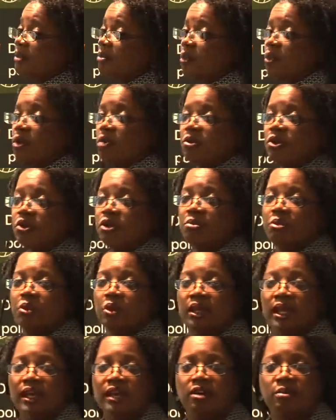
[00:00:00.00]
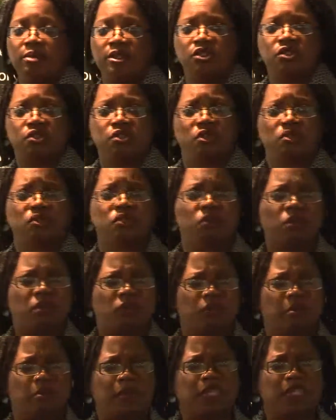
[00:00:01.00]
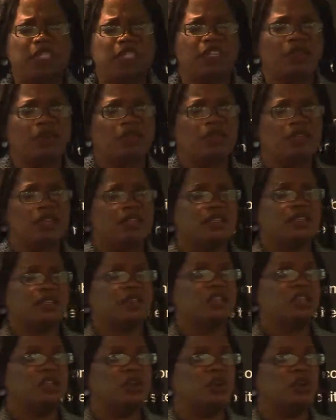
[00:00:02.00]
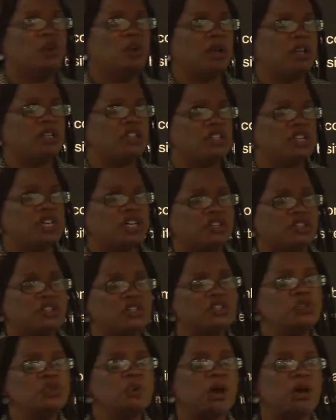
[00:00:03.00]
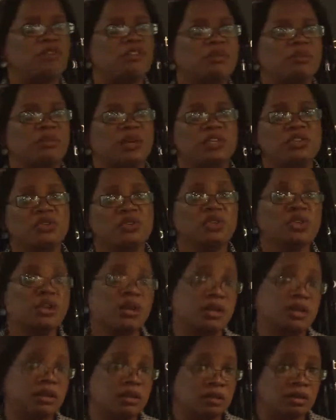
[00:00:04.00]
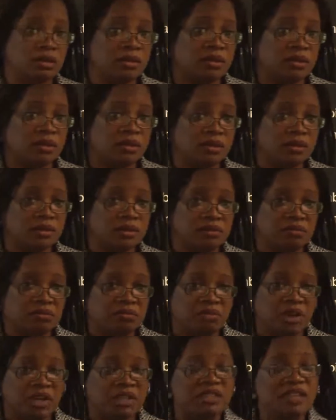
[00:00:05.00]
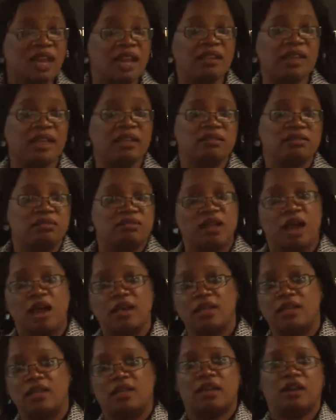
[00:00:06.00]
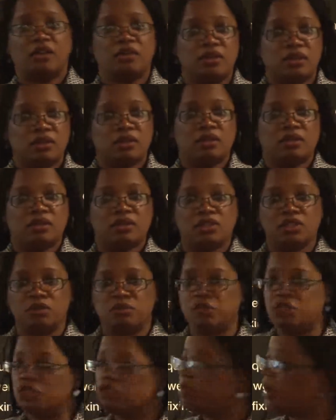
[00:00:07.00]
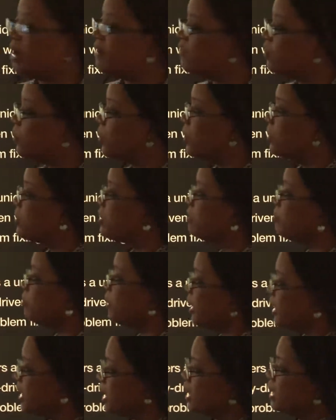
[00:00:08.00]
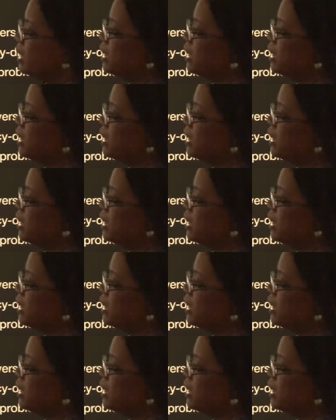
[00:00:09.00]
more mutable layer, but still sort of a big deal, things that you don't want to change too often, but you could. Right? It's not like knocking down some 2x4s, but